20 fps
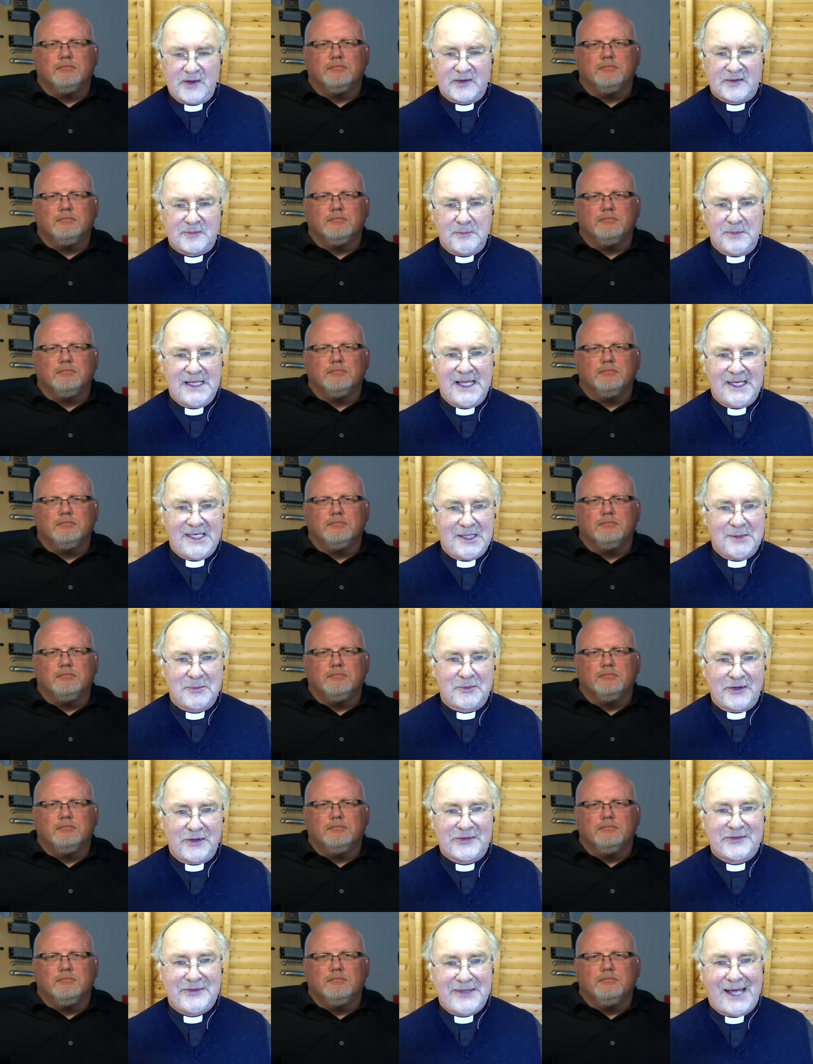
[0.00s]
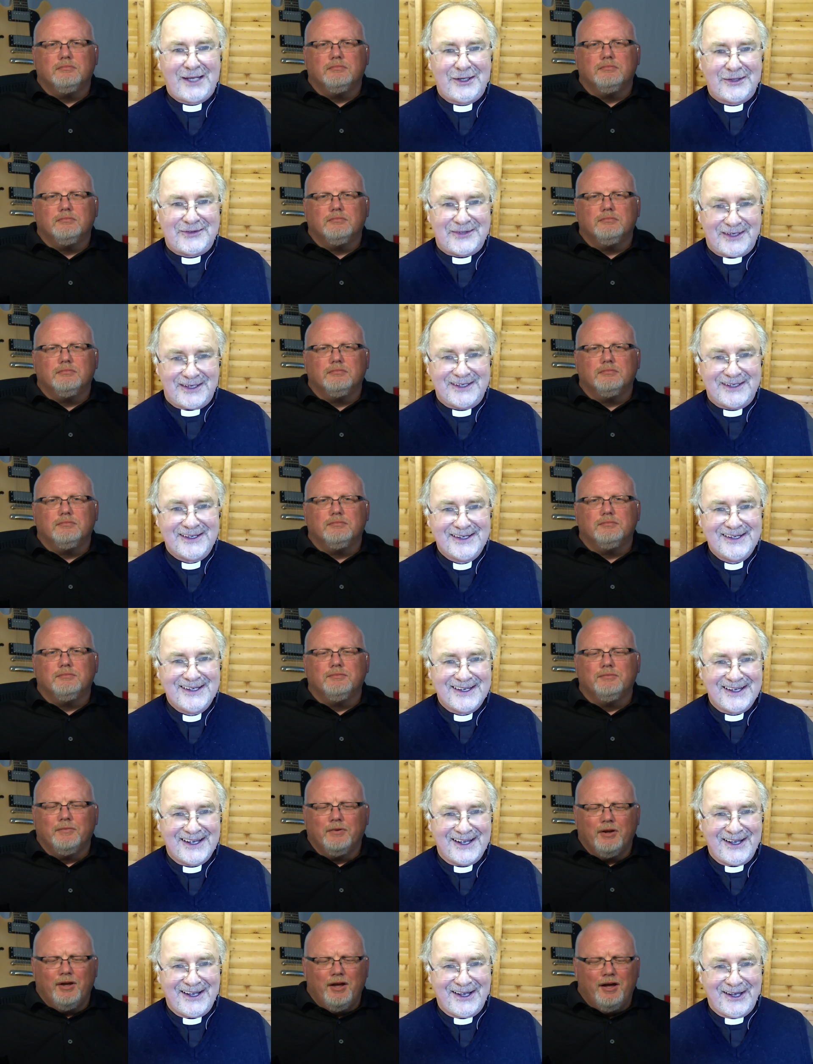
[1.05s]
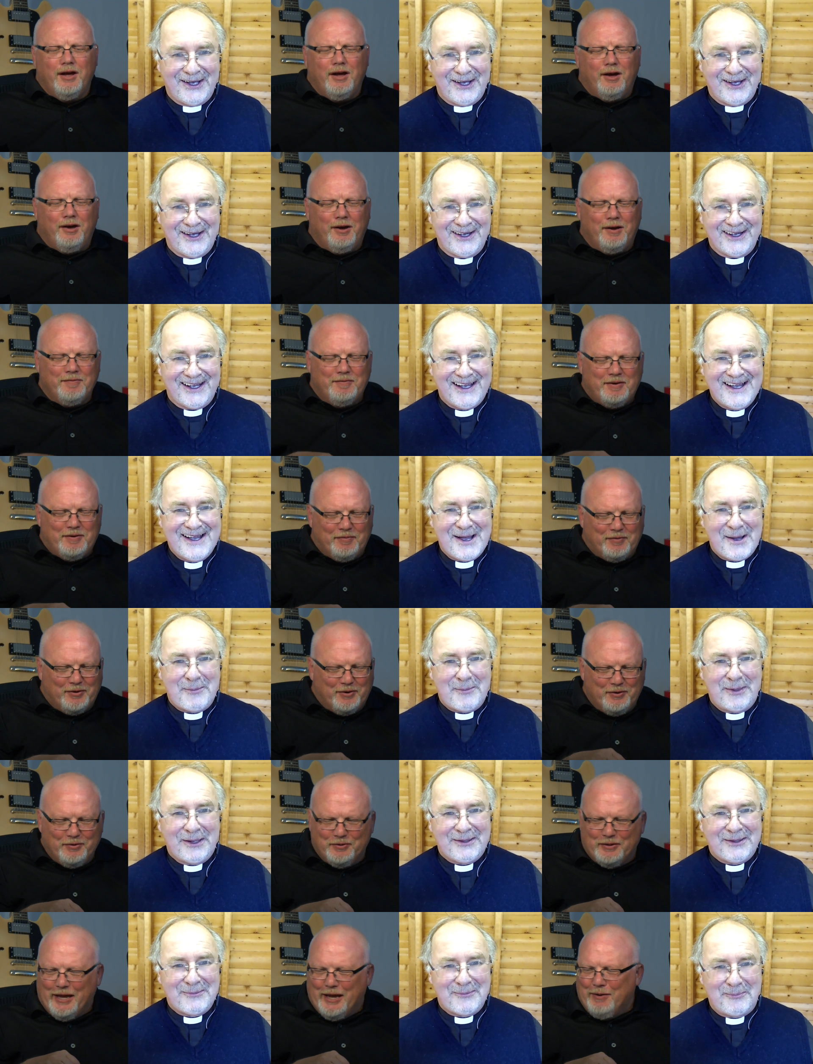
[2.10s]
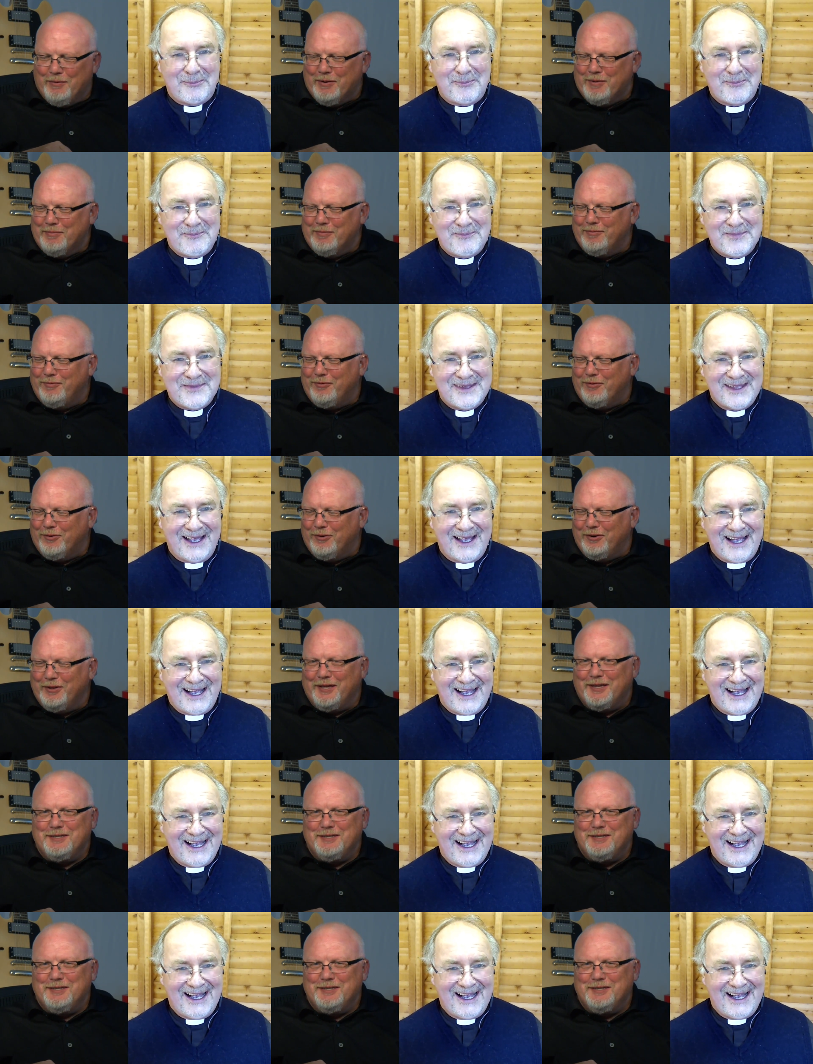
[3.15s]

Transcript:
Speaker 1: first millennium Christianity. Uh, I've never heard but, that one before.